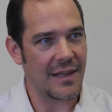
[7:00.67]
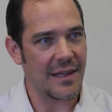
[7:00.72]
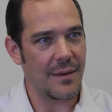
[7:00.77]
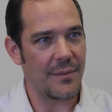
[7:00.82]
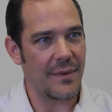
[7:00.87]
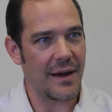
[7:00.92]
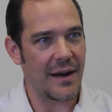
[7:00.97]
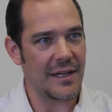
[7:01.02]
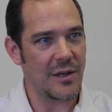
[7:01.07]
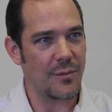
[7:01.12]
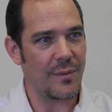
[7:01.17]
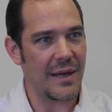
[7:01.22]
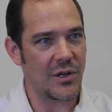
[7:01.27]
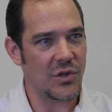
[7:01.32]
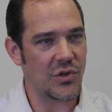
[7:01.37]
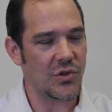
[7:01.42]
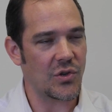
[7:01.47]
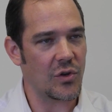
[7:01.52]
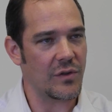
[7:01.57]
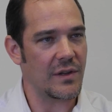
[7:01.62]
them? How do you
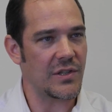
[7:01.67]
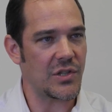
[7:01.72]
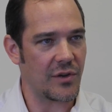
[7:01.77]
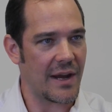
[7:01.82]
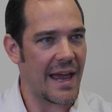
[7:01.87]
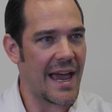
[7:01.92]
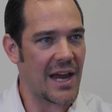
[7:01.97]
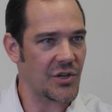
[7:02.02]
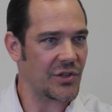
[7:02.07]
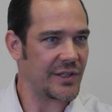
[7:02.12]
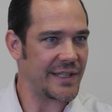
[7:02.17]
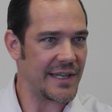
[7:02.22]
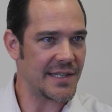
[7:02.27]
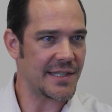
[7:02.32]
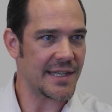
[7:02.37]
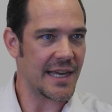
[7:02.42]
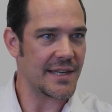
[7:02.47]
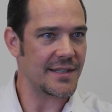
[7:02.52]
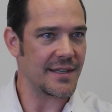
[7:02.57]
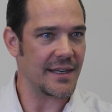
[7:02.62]
make sure that you're actually
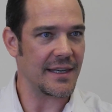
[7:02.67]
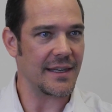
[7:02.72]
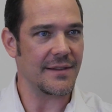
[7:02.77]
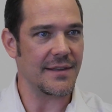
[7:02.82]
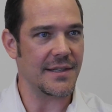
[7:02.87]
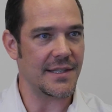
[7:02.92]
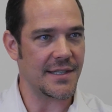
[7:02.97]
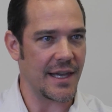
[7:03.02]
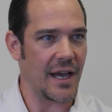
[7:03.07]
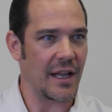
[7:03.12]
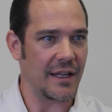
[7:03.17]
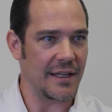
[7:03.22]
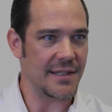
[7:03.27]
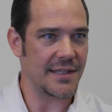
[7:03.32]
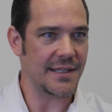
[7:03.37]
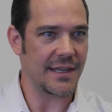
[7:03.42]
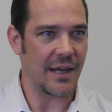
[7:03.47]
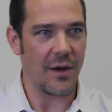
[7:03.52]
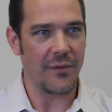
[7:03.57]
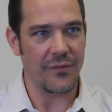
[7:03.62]
assessing the cell
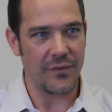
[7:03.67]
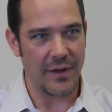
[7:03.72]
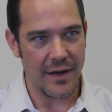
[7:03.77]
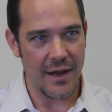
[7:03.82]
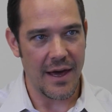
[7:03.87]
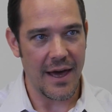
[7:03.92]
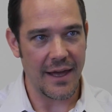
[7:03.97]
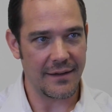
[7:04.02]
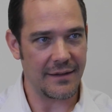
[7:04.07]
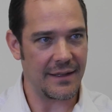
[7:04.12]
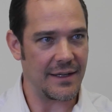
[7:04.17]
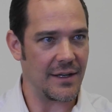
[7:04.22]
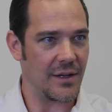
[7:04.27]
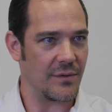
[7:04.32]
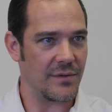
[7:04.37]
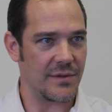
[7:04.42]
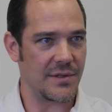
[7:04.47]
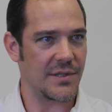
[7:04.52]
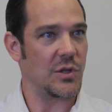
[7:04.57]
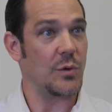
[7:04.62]
itself and not,
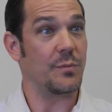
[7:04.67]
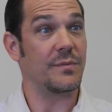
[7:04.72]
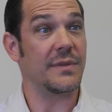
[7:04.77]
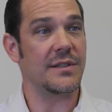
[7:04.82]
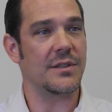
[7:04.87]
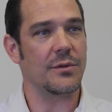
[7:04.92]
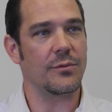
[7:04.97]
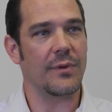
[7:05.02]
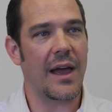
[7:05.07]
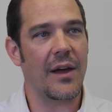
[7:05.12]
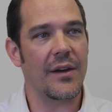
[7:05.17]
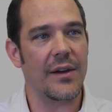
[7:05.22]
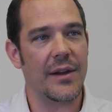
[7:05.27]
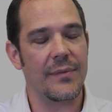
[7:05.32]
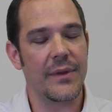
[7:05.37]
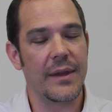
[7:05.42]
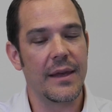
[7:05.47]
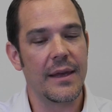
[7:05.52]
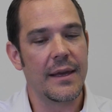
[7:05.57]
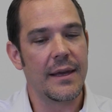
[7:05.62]
the soup that's around
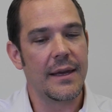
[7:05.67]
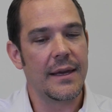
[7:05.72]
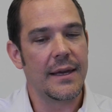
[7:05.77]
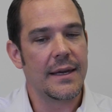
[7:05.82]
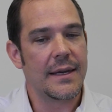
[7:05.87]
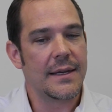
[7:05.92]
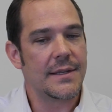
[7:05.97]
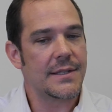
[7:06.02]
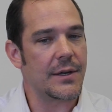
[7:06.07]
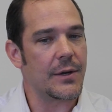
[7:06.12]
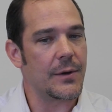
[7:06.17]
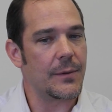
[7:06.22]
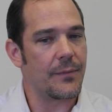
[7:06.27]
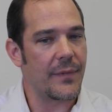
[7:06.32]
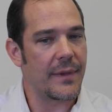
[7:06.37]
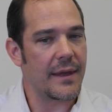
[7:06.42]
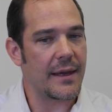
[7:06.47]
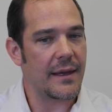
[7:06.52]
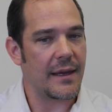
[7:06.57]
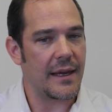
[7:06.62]
it? So
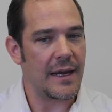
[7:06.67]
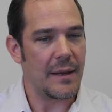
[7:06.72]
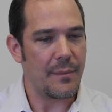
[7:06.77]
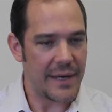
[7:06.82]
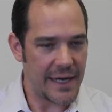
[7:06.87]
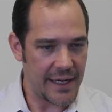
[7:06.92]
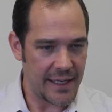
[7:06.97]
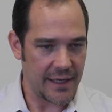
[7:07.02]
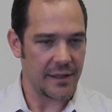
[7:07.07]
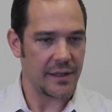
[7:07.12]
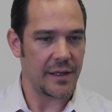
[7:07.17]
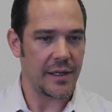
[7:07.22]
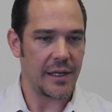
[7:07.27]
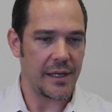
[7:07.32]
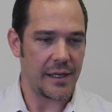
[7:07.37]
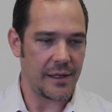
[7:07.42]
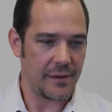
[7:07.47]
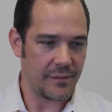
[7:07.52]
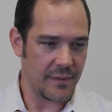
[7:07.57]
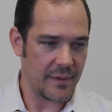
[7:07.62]
it
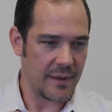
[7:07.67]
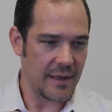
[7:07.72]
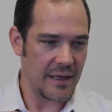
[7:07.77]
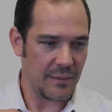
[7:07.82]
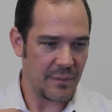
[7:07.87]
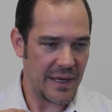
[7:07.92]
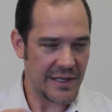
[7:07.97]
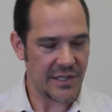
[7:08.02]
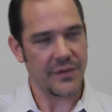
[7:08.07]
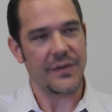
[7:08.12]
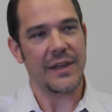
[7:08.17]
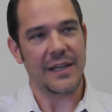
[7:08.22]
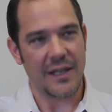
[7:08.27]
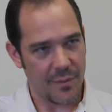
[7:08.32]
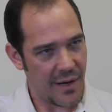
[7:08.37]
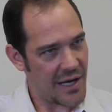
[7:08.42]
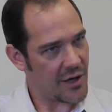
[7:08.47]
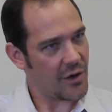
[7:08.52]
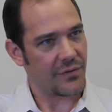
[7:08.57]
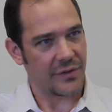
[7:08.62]
immediately makes you think of
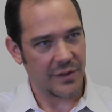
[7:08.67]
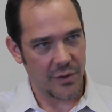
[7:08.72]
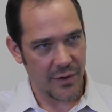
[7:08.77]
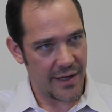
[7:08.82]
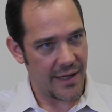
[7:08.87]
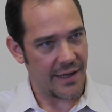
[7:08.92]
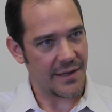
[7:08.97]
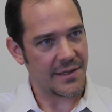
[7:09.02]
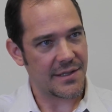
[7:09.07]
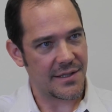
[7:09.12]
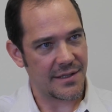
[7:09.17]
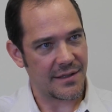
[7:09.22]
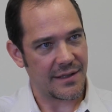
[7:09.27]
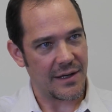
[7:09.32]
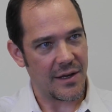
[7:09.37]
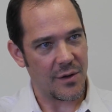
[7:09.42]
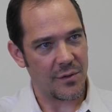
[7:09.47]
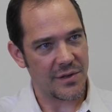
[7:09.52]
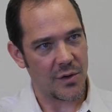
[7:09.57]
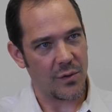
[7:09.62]

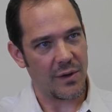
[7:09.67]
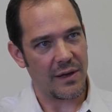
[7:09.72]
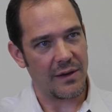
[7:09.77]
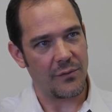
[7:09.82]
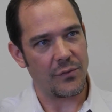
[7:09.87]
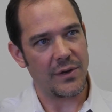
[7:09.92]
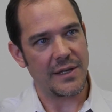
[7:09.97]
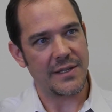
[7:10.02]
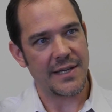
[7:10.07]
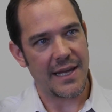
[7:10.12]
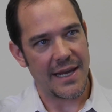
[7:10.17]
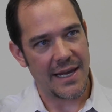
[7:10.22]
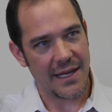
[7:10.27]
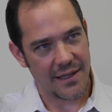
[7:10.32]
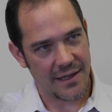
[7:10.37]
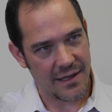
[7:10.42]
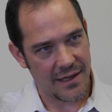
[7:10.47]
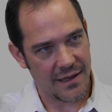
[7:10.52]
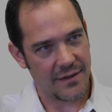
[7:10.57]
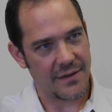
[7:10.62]
microfluidics. So if we
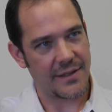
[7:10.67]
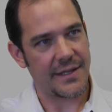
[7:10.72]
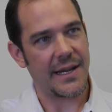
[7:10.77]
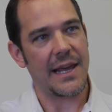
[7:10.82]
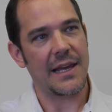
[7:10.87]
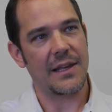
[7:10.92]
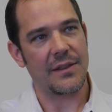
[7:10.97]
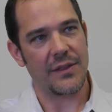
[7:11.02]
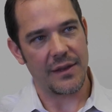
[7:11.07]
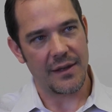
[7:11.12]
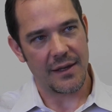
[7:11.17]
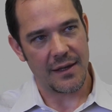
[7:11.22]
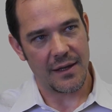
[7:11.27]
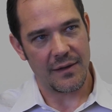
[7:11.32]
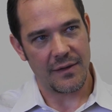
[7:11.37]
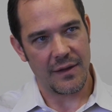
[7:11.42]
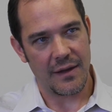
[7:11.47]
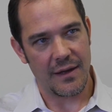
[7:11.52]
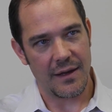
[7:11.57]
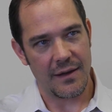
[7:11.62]
take
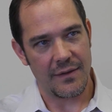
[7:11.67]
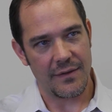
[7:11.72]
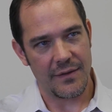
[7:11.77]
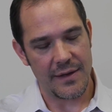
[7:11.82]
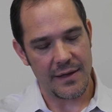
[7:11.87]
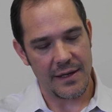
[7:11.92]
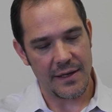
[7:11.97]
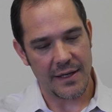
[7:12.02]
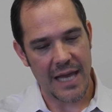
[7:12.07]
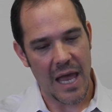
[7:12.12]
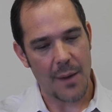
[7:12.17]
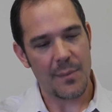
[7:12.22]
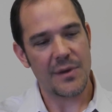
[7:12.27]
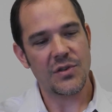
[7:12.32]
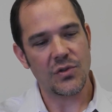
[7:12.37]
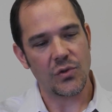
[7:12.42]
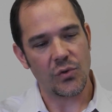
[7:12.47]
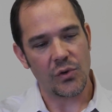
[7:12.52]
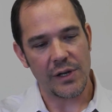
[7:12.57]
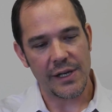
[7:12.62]
the
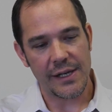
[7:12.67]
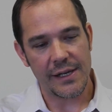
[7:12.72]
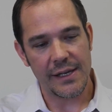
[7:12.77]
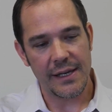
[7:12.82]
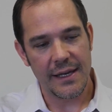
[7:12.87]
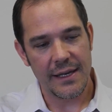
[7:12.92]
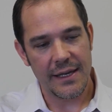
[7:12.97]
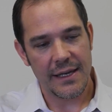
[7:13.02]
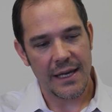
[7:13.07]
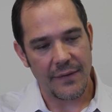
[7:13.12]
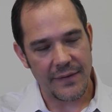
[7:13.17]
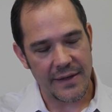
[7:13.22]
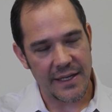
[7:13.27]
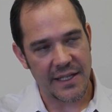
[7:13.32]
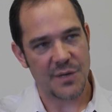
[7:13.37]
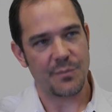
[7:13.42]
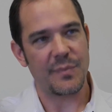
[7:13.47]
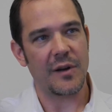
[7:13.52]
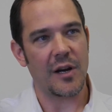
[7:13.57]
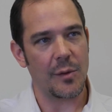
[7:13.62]
chemistry and the
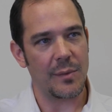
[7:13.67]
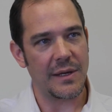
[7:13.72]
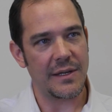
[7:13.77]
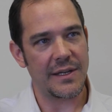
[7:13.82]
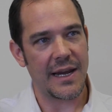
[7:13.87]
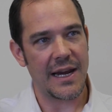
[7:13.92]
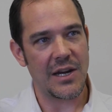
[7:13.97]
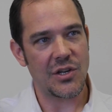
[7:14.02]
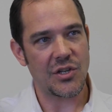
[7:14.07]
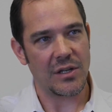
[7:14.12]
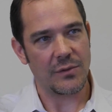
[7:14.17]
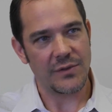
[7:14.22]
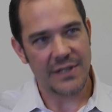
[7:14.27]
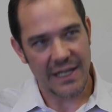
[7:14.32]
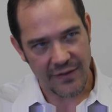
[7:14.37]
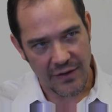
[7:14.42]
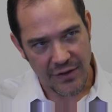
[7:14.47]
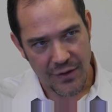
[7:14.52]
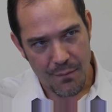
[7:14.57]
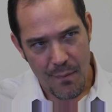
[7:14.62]
experimentation and
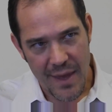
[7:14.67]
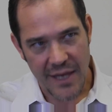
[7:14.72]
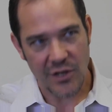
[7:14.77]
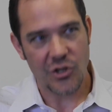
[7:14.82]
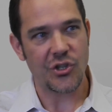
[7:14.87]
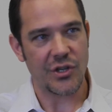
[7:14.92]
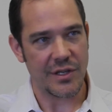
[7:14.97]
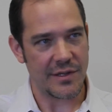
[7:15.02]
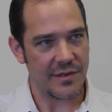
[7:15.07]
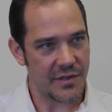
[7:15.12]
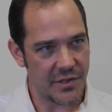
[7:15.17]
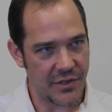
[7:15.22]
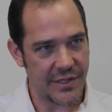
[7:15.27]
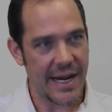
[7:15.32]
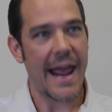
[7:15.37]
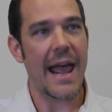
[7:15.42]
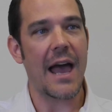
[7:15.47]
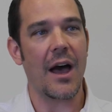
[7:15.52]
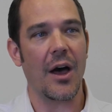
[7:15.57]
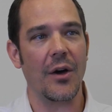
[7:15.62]
take the dimensions
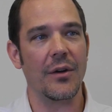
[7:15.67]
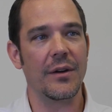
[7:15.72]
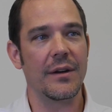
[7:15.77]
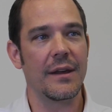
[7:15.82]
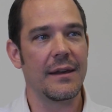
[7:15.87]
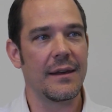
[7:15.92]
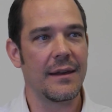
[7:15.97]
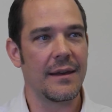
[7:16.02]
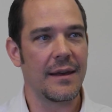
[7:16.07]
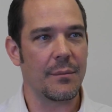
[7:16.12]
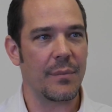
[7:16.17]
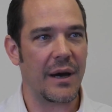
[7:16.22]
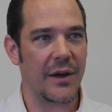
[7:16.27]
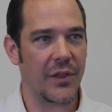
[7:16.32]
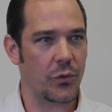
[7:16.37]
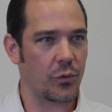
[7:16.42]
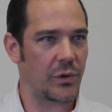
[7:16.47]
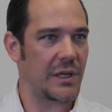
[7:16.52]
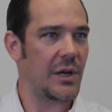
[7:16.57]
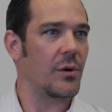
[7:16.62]
down by
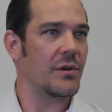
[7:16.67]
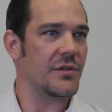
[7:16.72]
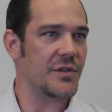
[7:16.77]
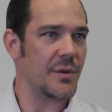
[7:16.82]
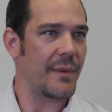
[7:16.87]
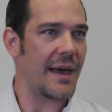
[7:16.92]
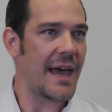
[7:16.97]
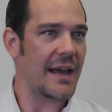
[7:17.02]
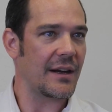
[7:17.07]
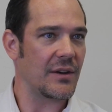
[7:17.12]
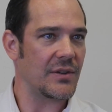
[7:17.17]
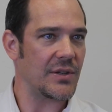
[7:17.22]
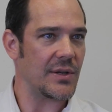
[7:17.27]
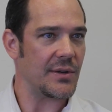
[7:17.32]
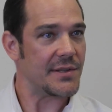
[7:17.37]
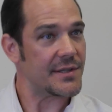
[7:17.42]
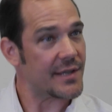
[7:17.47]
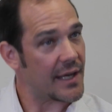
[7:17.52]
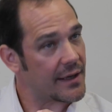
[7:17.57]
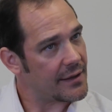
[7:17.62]
3 orders of
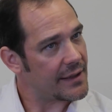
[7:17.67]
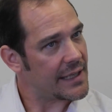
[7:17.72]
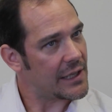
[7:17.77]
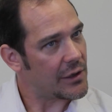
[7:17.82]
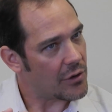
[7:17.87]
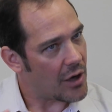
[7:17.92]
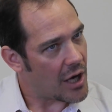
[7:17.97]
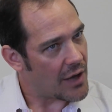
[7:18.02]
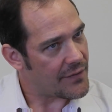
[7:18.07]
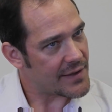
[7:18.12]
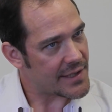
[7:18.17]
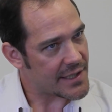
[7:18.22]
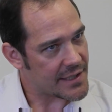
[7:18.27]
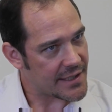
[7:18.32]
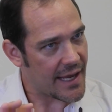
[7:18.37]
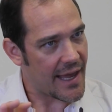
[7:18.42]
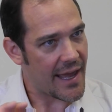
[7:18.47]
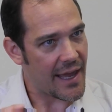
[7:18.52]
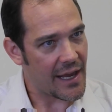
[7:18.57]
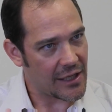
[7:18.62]
magnitude, suddenly you're on the
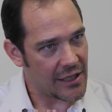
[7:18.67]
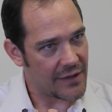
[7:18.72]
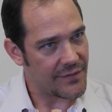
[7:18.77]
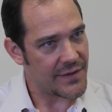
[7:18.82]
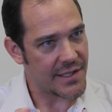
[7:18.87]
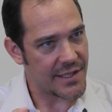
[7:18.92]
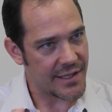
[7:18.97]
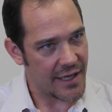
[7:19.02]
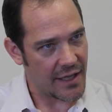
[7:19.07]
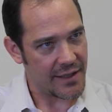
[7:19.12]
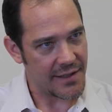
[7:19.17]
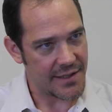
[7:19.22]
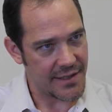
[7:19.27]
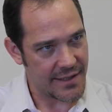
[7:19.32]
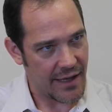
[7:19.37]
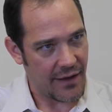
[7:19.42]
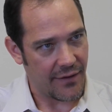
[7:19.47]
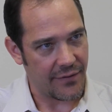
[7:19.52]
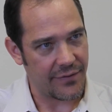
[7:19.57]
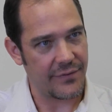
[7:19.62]
scale of the cell
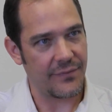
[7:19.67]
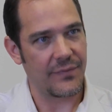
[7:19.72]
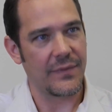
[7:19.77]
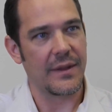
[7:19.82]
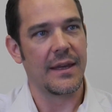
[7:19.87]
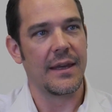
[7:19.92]
itself.